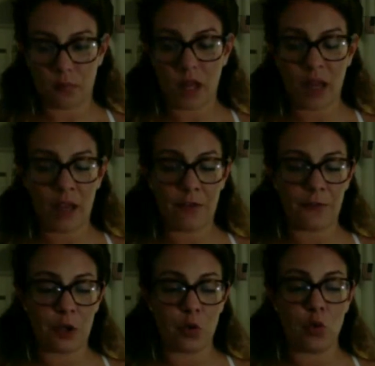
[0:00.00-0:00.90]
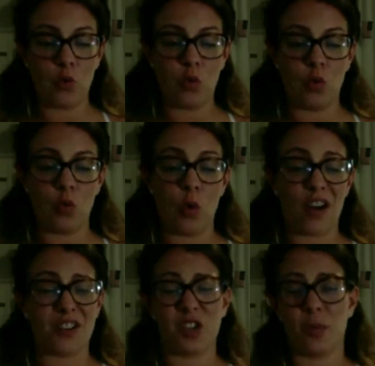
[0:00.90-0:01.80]
If you want to
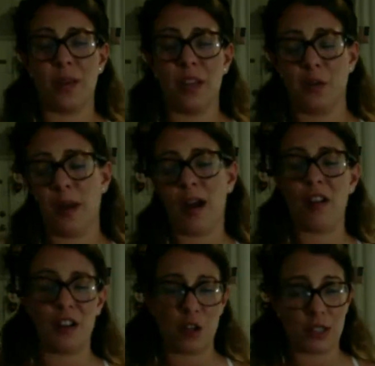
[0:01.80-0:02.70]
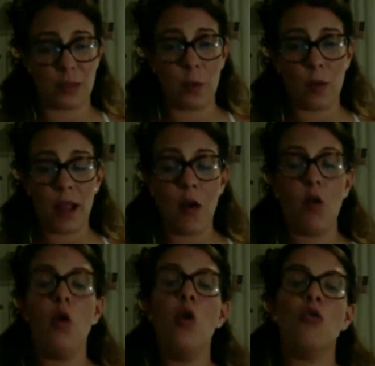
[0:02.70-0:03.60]
start playing around on your demo account,
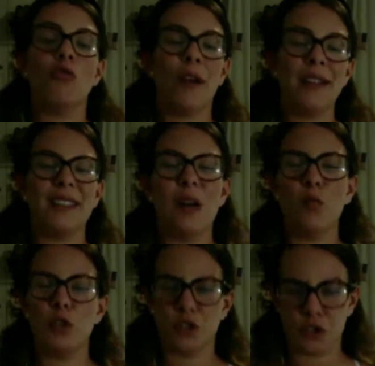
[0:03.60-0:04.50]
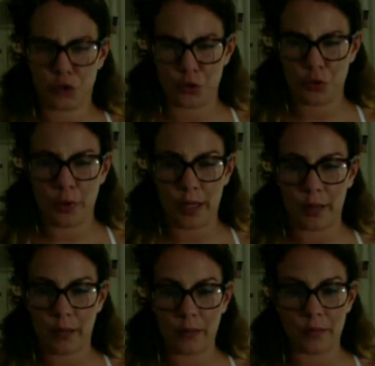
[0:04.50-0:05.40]
write down what you're doing,
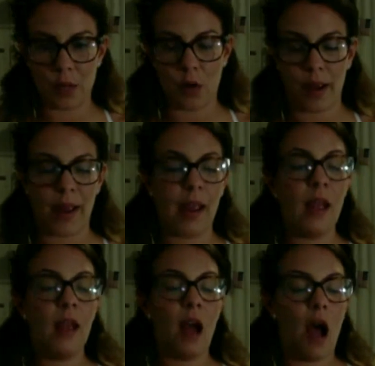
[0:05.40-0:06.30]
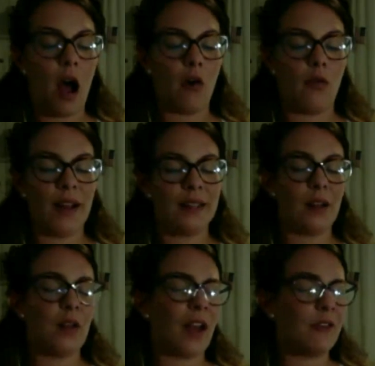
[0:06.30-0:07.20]
okay? Write down
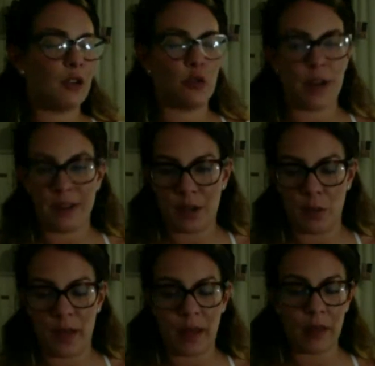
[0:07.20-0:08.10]
every trade that you make.